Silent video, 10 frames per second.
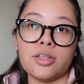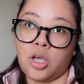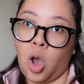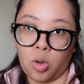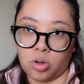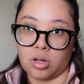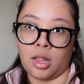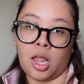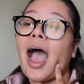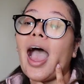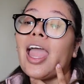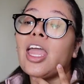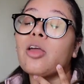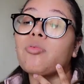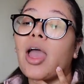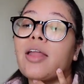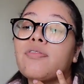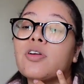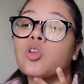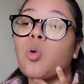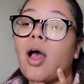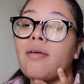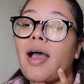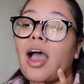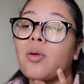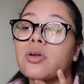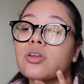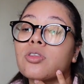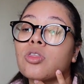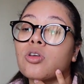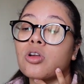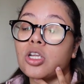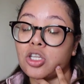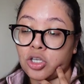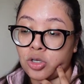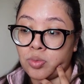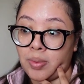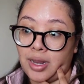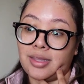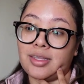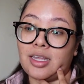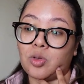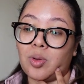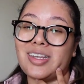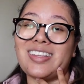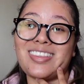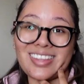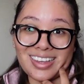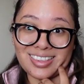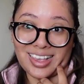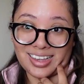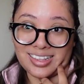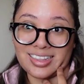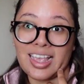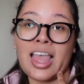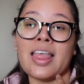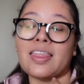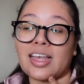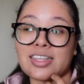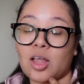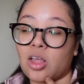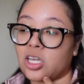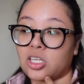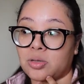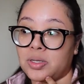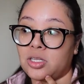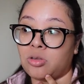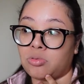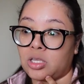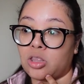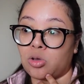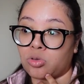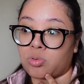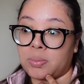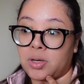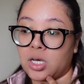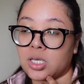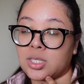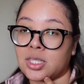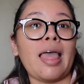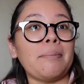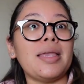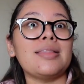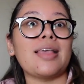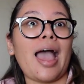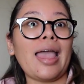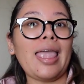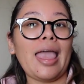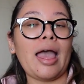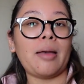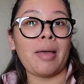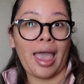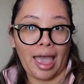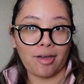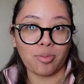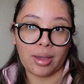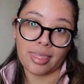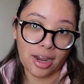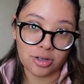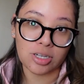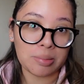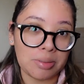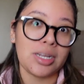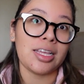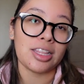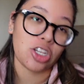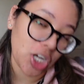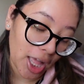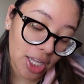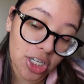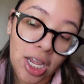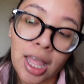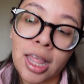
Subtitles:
total, I read for 12 hours, 32 minutes, and 26 seconds. That's how long it took me to read those 3 books. That means I am halfway there to completing this challenge.